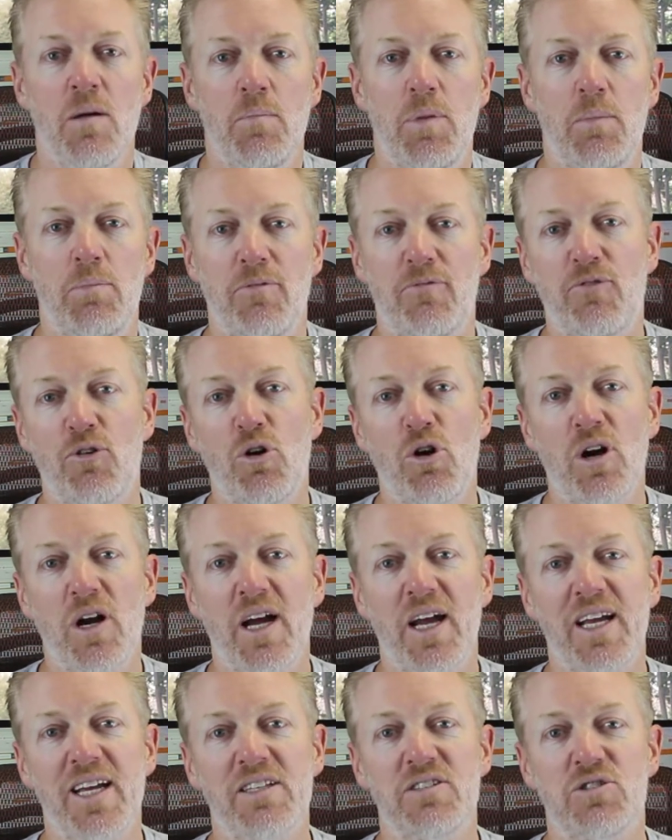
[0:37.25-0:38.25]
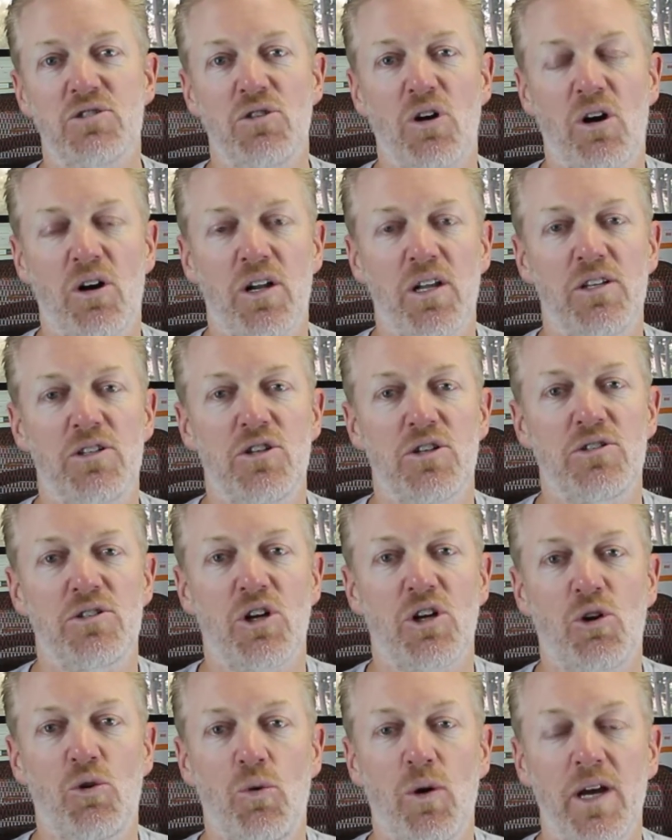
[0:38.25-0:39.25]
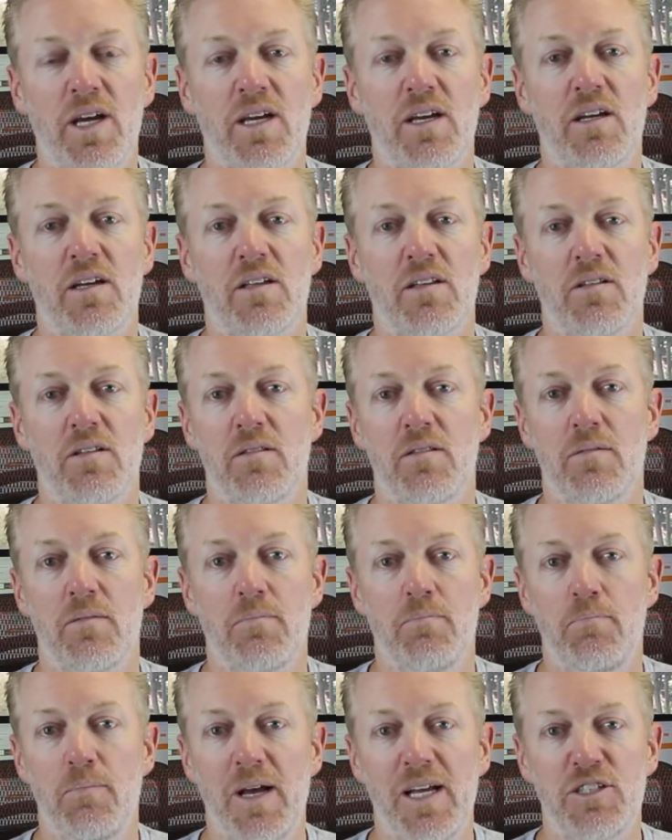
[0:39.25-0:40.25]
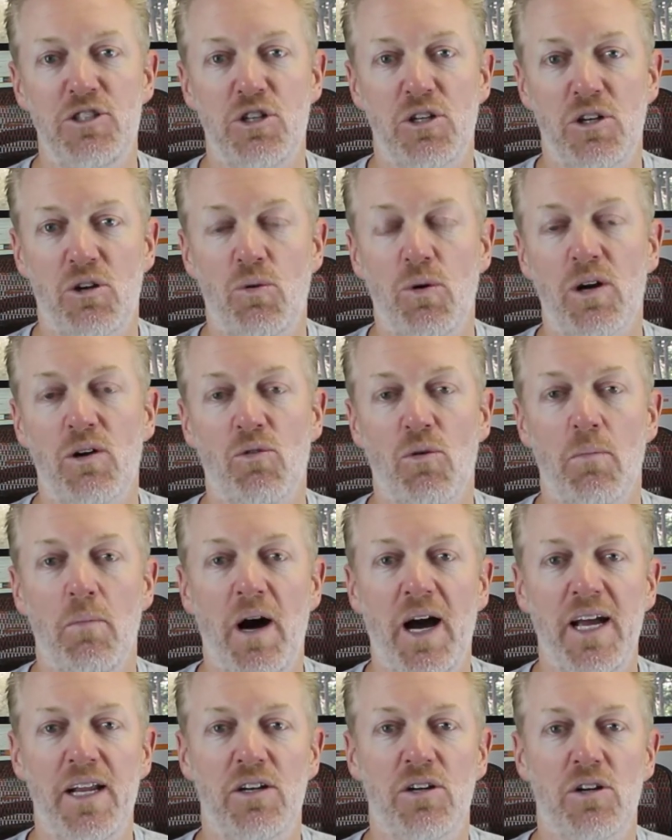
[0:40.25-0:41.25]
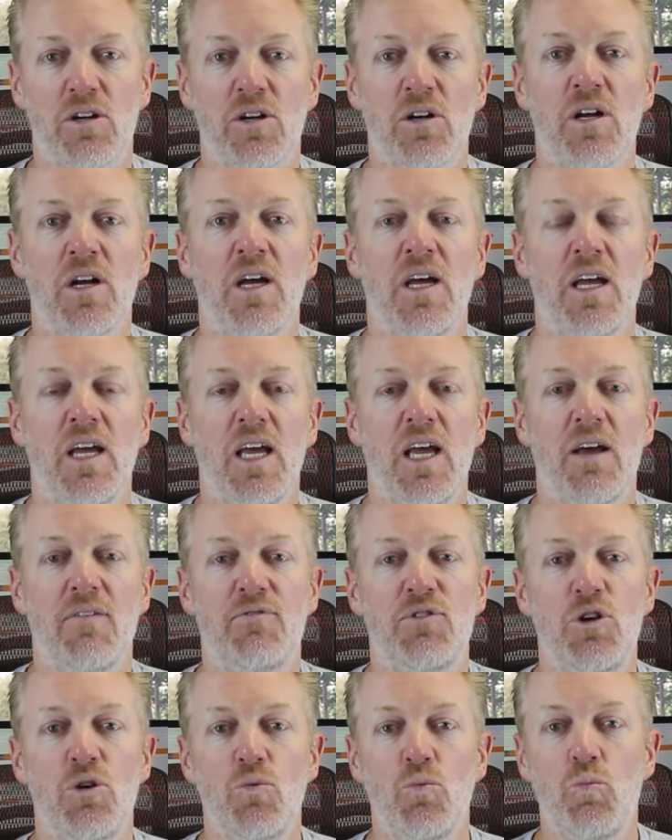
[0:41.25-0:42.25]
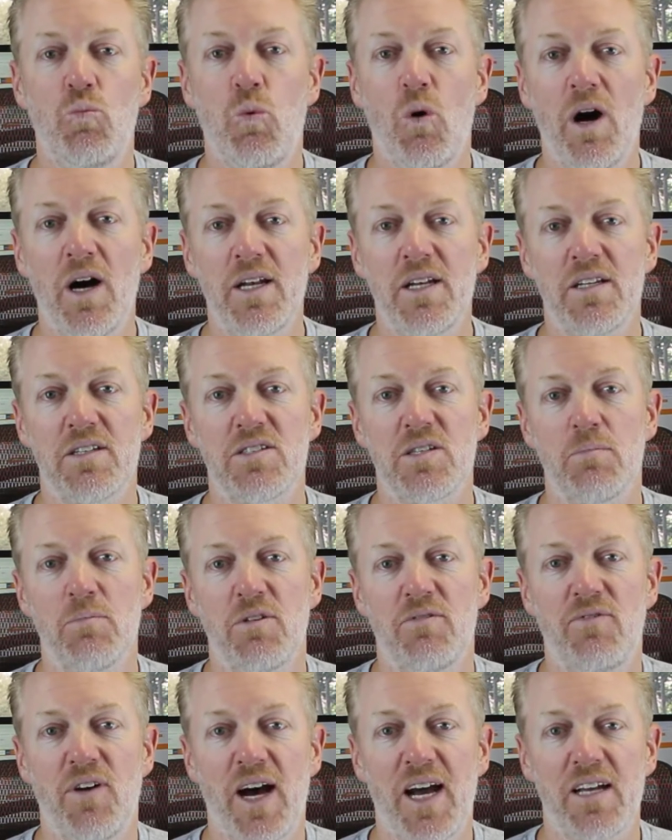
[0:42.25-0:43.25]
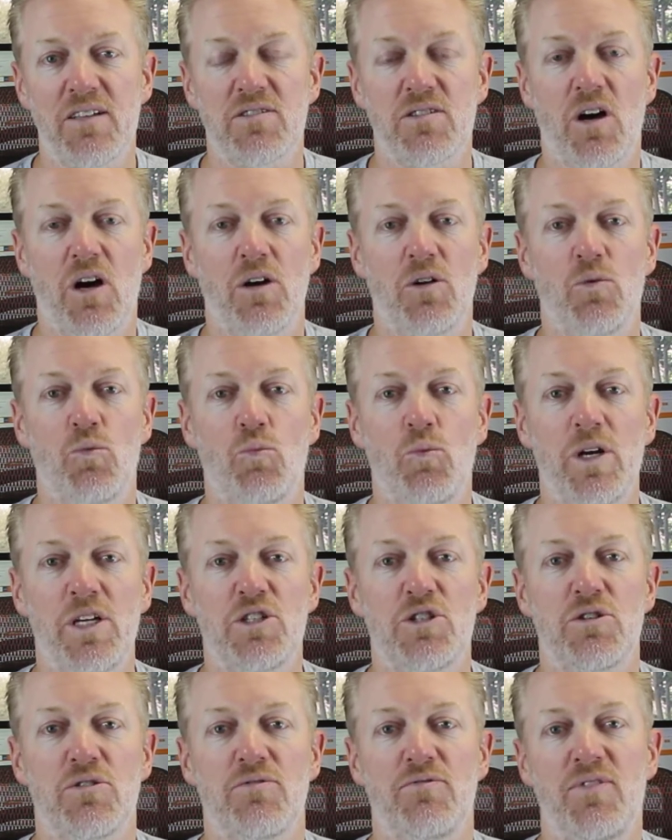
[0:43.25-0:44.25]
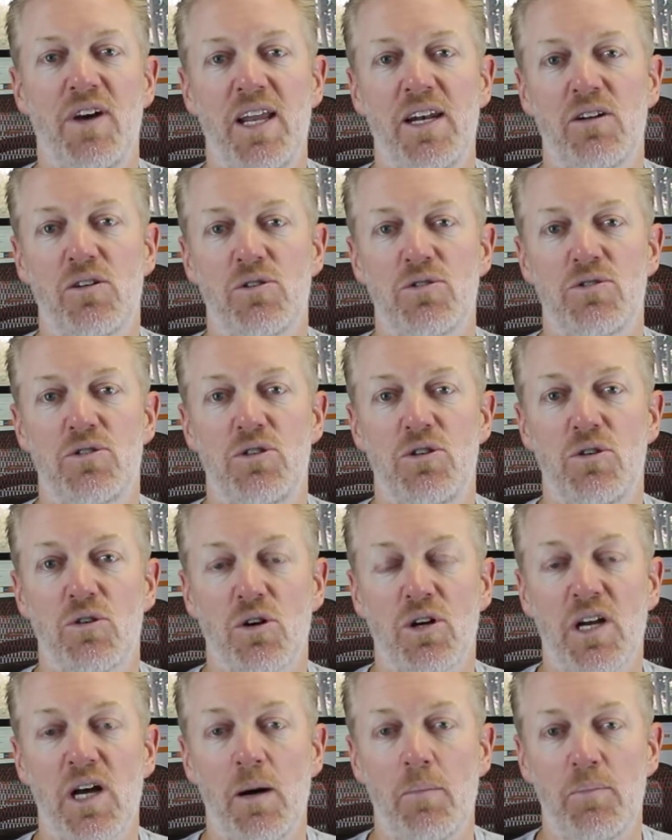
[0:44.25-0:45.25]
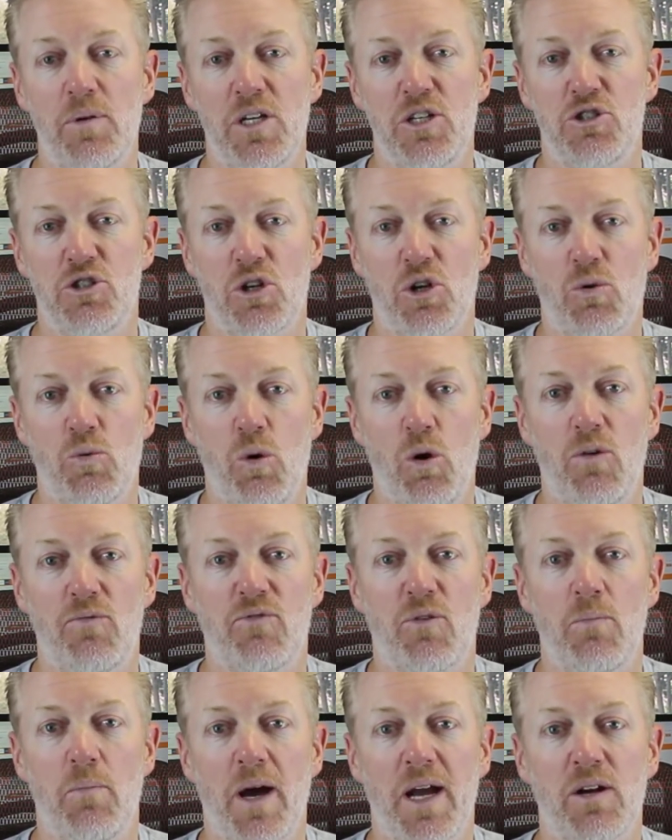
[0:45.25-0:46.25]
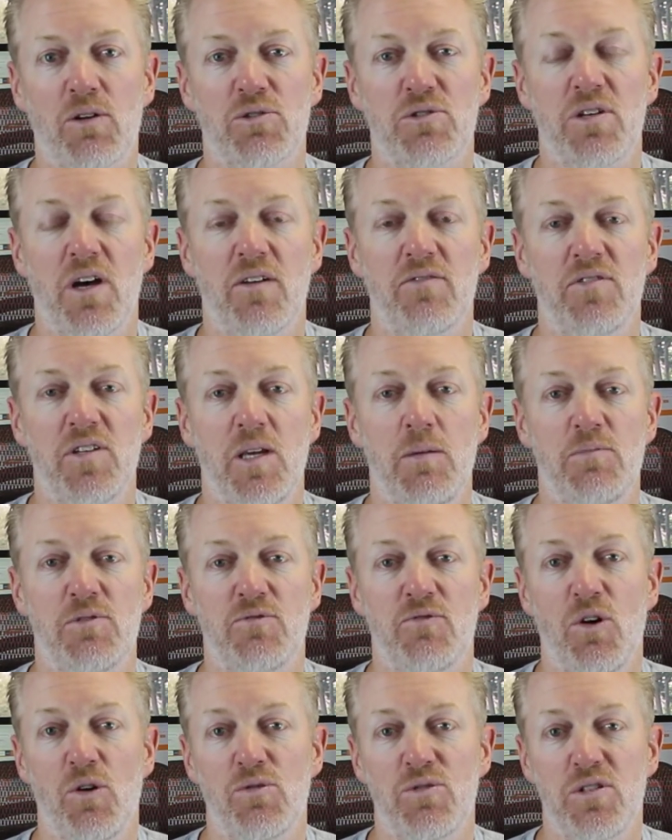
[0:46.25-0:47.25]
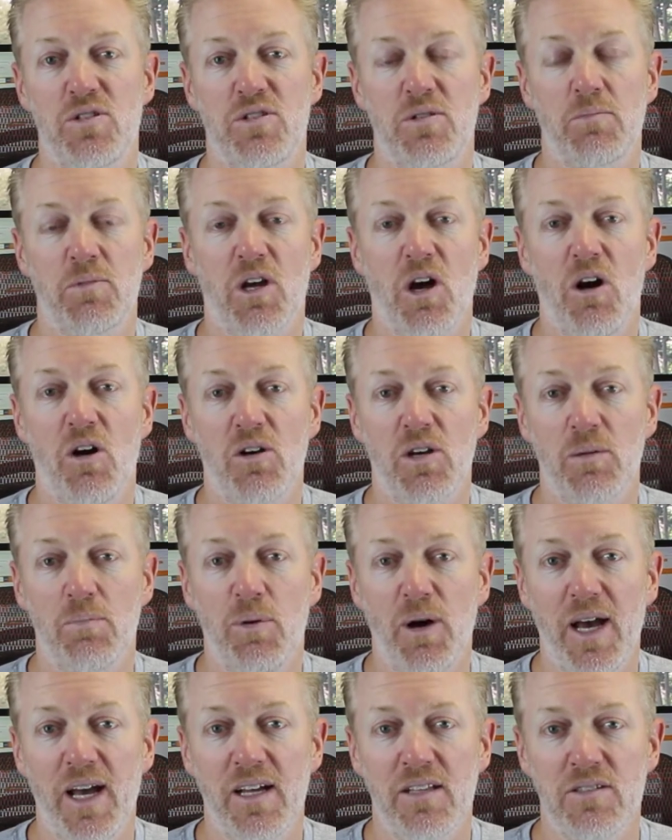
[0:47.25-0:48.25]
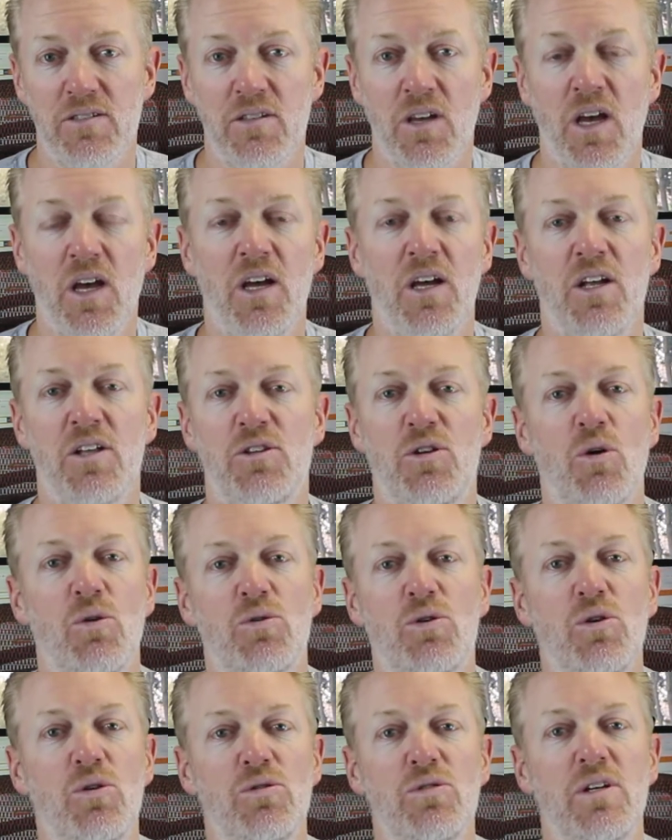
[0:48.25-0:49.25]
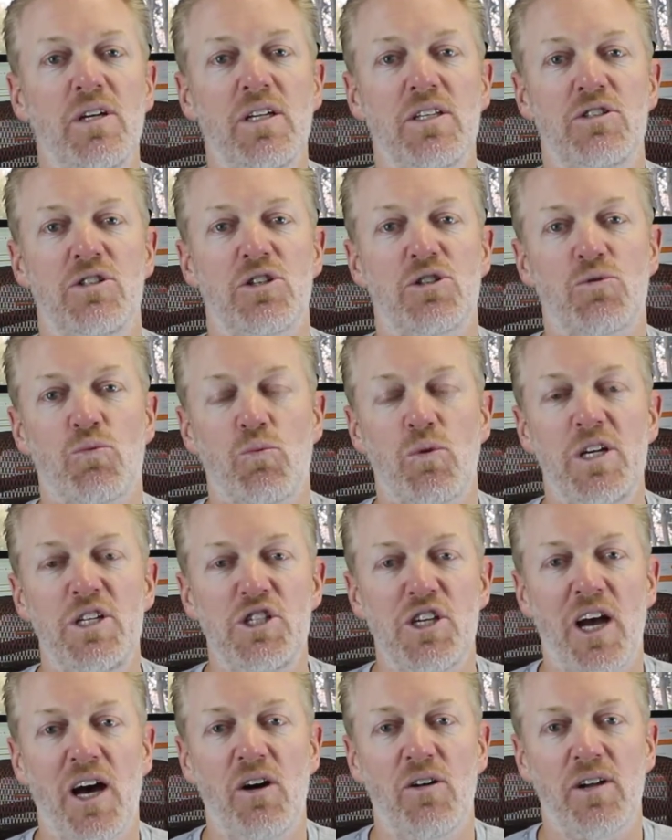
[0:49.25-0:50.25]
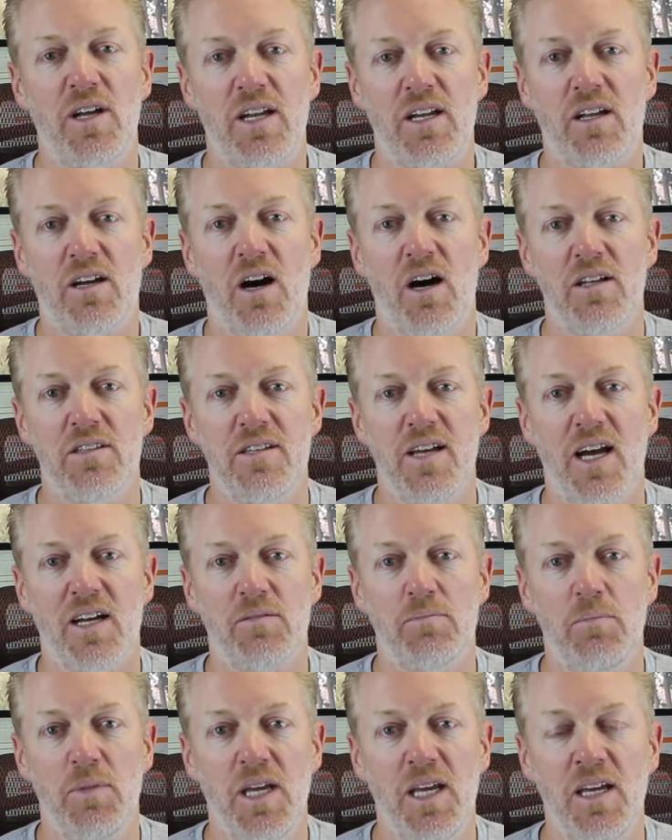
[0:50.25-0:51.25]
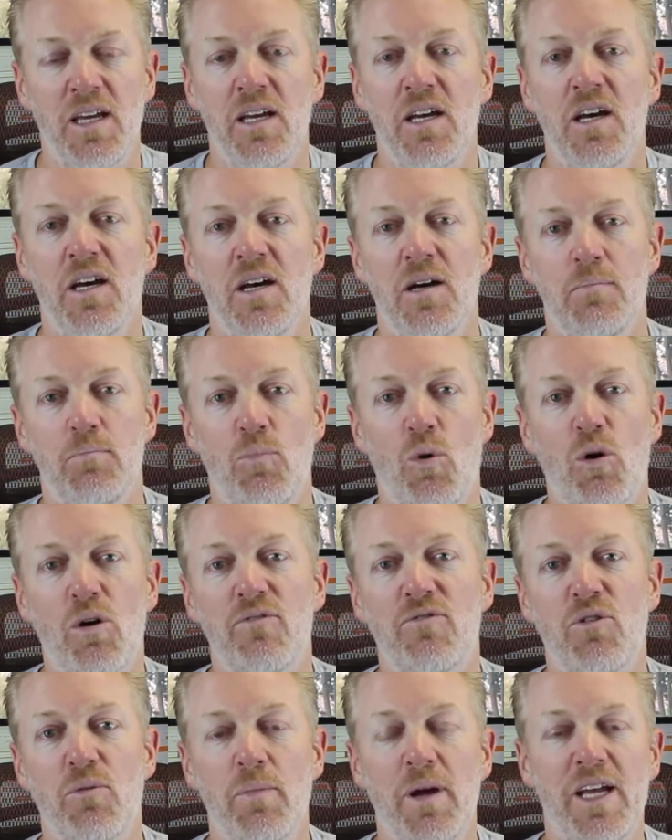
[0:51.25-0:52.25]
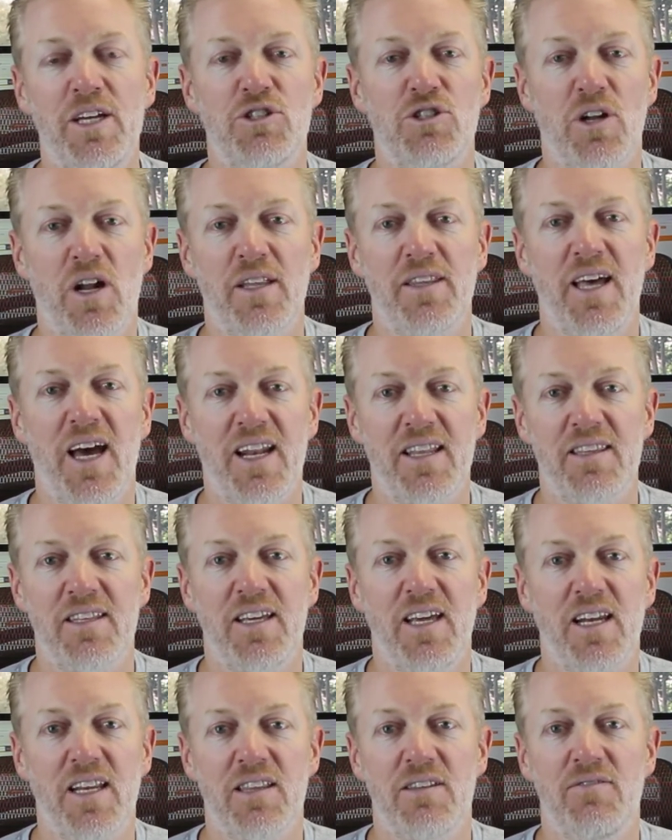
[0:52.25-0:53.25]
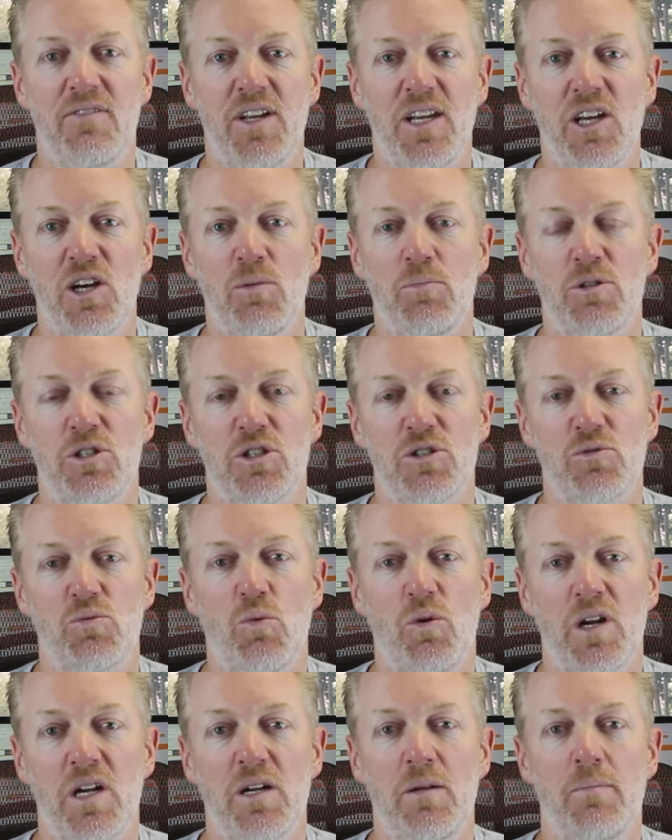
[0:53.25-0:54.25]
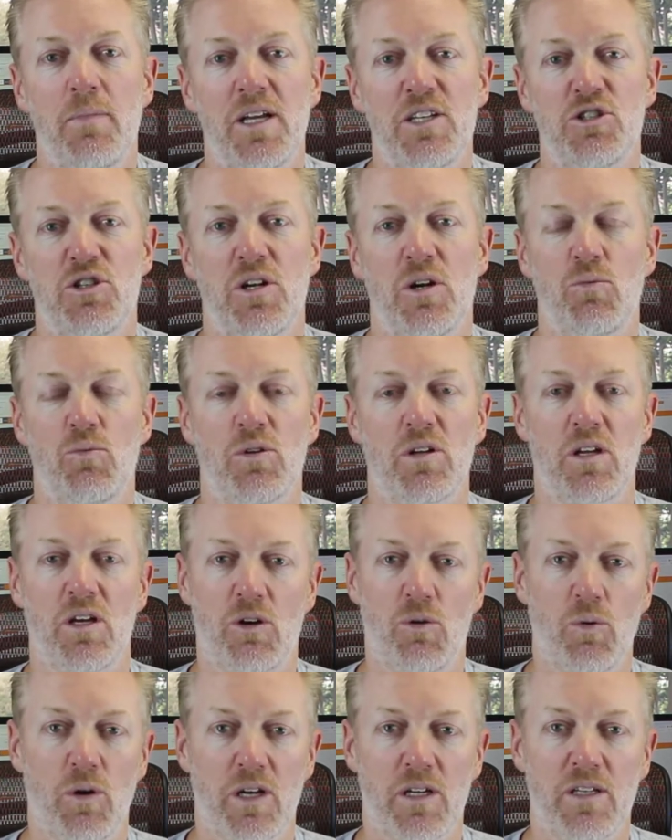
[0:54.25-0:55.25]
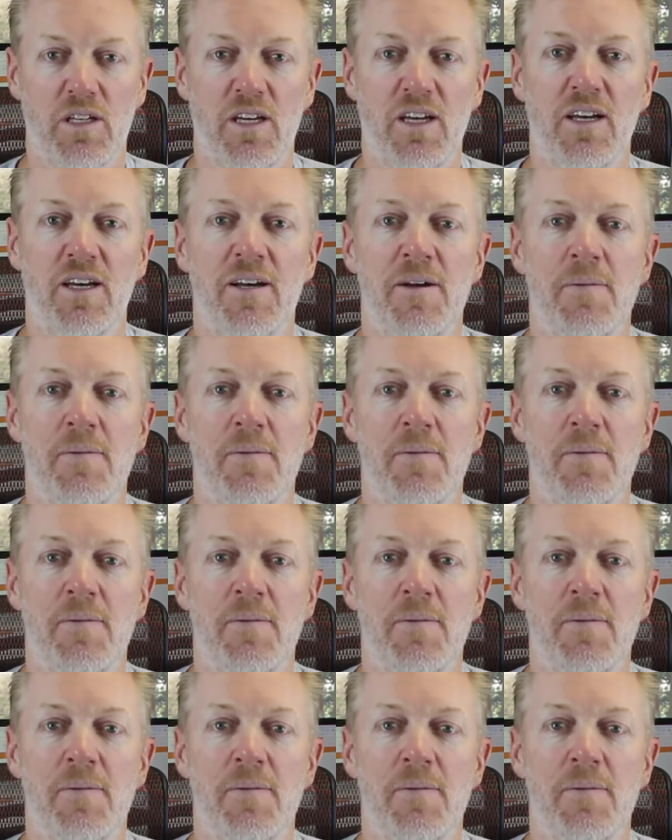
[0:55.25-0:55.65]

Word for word: But before I get started, just a quick mention, quick reminder, if you want some advice on which vendors your company should quote for Microsoft Teams phone system calling plans, don't Google it, just reach out and contact me. More information on that at the end of the video, but just wanted to mention it really quickly.